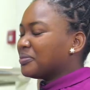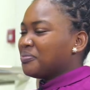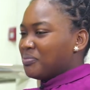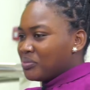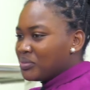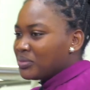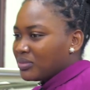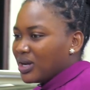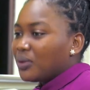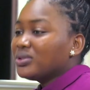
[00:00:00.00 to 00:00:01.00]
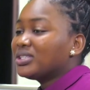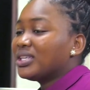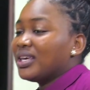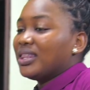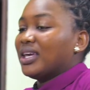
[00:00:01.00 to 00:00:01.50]
um, strike actions? I would
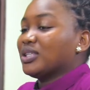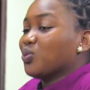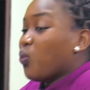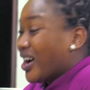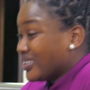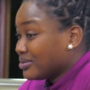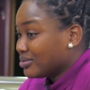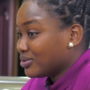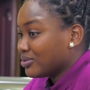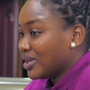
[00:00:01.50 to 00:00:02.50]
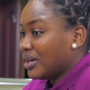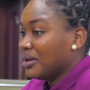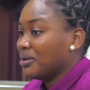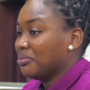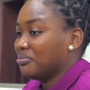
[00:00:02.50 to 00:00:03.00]
say there's one
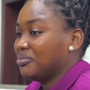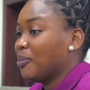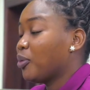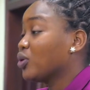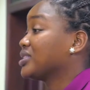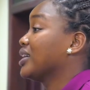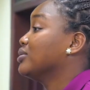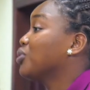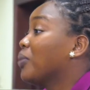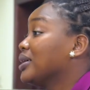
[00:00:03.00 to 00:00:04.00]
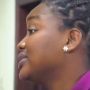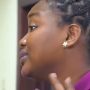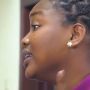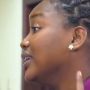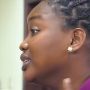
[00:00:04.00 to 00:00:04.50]
um, important or one thing.
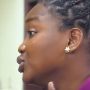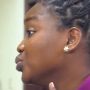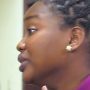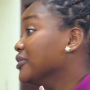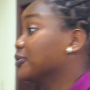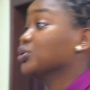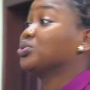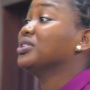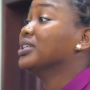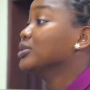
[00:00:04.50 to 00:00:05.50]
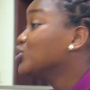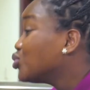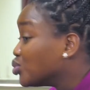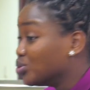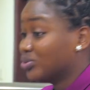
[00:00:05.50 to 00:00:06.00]
salient way yeah. for students
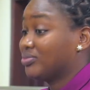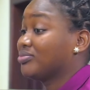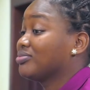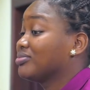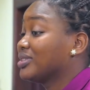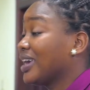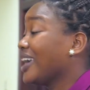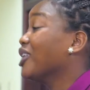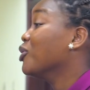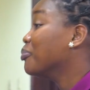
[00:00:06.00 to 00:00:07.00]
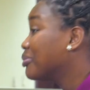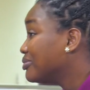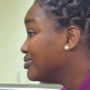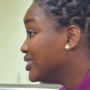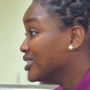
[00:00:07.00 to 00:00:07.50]
to okay. help
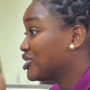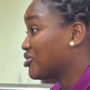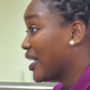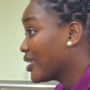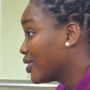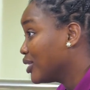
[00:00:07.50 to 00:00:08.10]
this strike